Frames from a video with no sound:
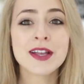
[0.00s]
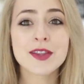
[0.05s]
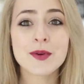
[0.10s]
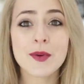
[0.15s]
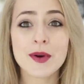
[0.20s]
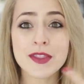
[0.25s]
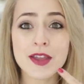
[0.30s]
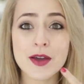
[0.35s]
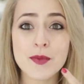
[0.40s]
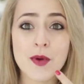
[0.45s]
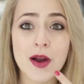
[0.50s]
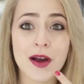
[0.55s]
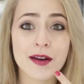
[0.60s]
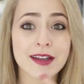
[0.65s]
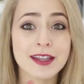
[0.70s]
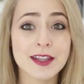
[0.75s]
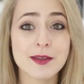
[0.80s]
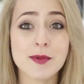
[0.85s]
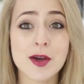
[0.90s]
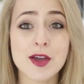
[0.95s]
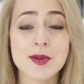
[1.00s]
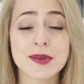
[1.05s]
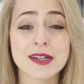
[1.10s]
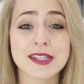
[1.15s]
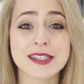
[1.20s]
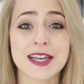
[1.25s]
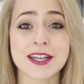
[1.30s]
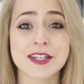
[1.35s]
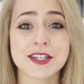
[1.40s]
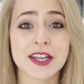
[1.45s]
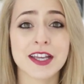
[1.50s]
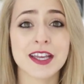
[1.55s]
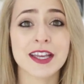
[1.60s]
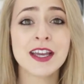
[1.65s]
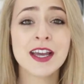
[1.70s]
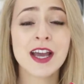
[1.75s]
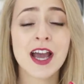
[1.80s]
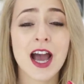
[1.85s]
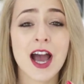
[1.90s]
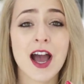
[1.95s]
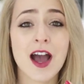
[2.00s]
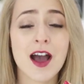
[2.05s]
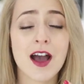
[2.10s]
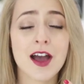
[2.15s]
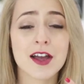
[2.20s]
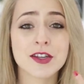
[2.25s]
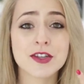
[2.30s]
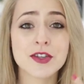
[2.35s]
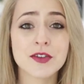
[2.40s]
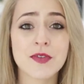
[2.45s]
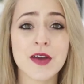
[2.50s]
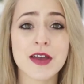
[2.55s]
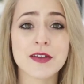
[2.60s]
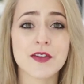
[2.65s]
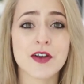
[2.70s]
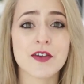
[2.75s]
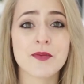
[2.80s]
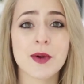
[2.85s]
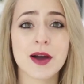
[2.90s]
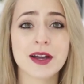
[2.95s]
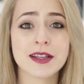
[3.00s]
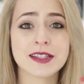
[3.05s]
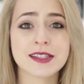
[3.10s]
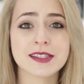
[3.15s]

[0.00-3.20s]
The one that I'm wearing at the moment is actually a new favourite of mine.